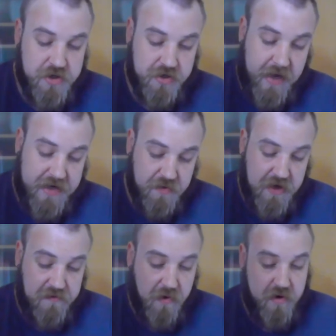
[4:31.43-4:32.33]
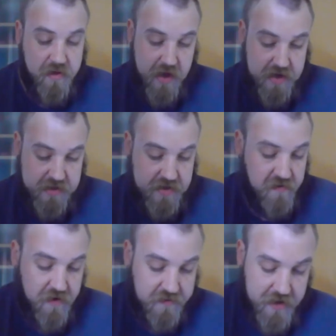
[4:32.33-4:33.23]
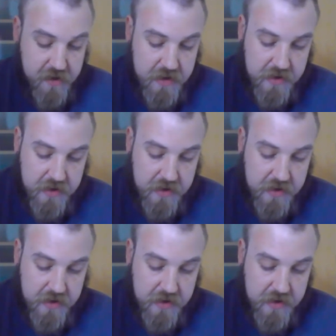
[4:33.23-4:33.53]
July 24th, 1850.